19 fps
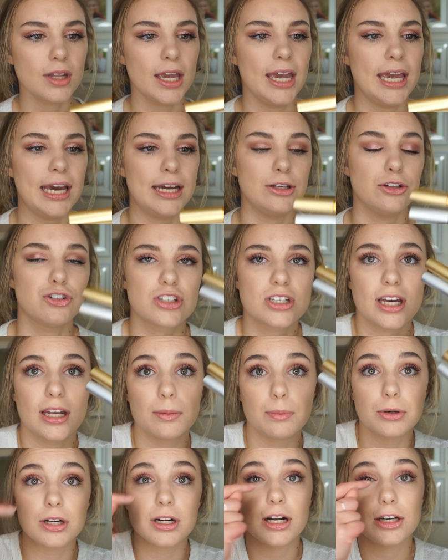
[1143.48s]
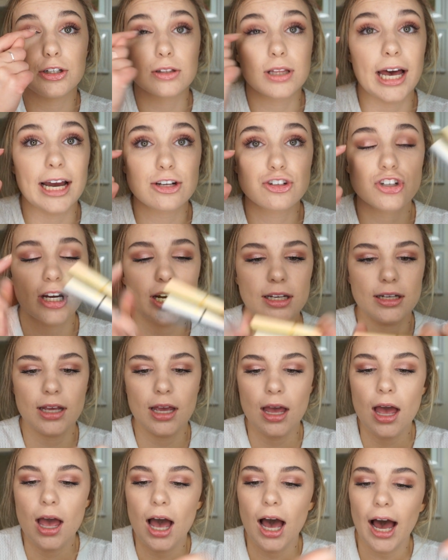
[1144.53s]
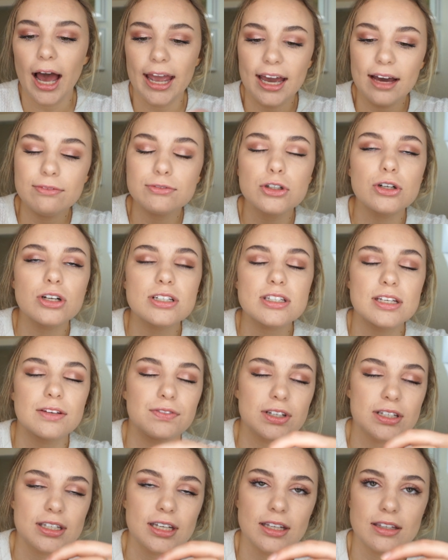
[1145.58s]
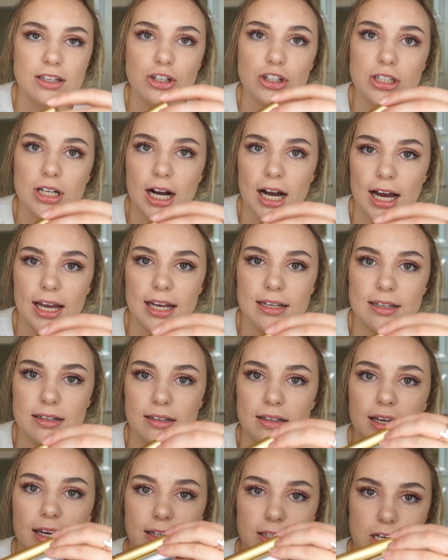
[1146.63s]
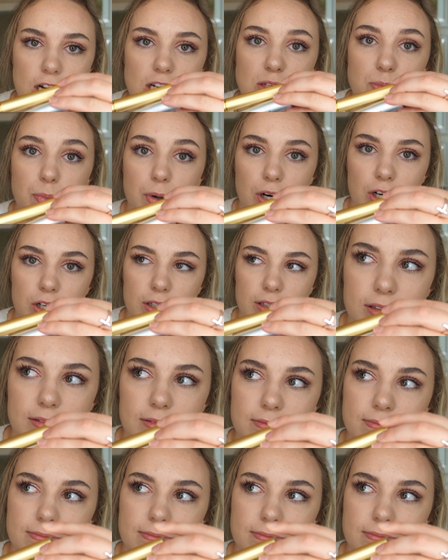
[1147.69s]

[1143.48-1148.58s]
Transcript: And you just kind of put it on your lash line. I have noticed if this gets in your eye, it does burn.